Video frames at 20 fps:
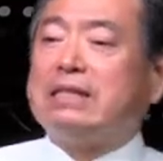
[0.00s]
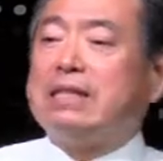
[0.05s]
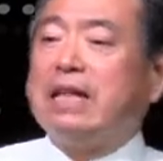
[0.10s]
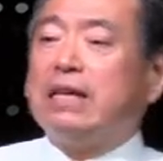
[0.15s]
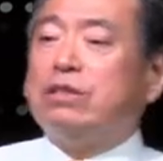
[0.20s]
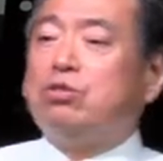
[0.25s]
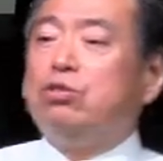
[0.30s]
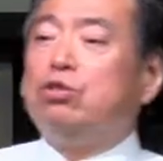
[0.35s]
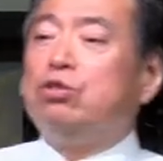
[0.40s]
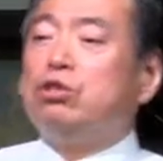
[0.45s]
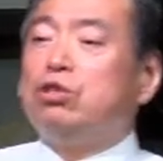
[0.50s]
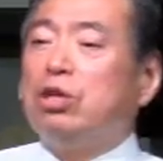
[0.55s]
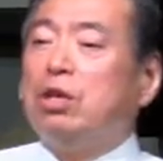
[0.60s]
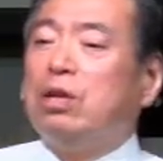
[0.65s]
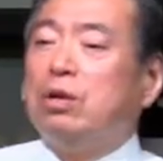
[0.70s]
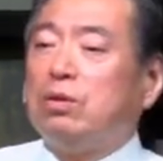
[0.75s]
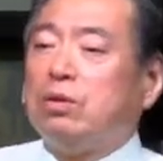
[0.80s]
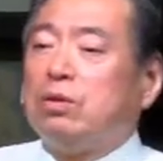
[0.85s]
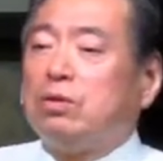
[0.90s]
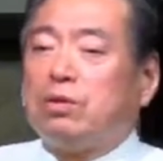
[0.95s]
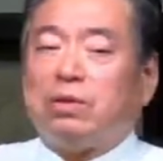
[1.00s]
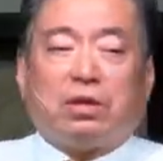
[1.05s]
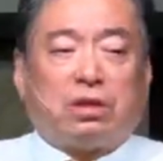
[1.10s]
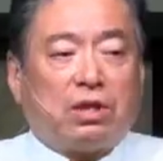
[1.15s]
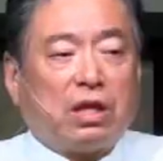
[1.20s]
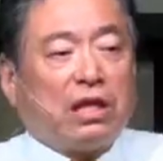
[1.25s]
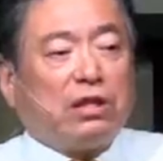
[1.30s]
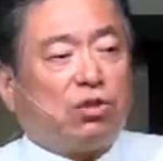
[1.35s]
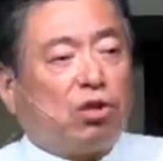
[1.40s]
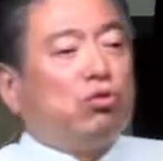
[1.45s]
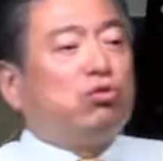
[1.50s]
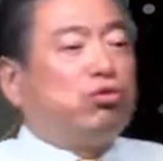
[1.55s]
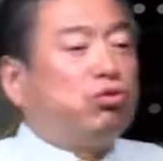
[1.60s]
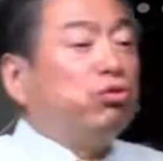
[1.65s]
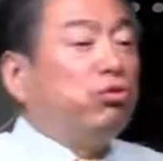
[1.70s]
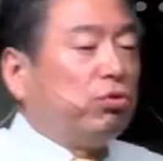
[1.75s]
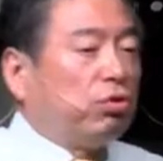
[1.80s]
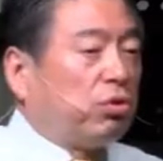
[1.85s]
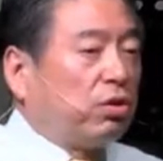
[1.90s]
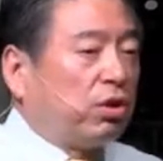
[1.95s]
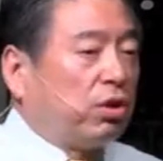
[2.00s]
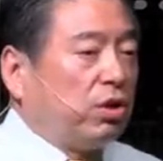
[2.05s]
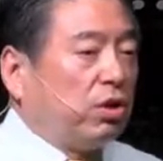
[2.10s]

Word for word: that's usually that's the truth.